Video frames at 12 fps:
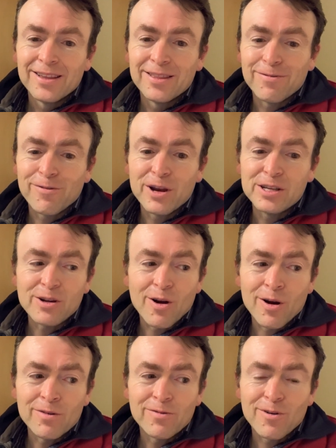the phrase
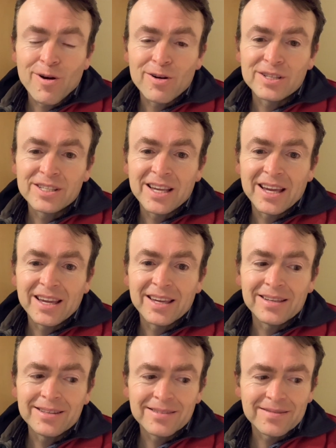art for art's sake
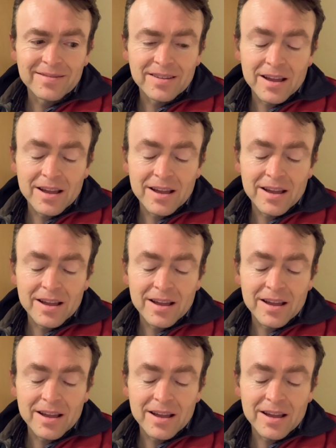is.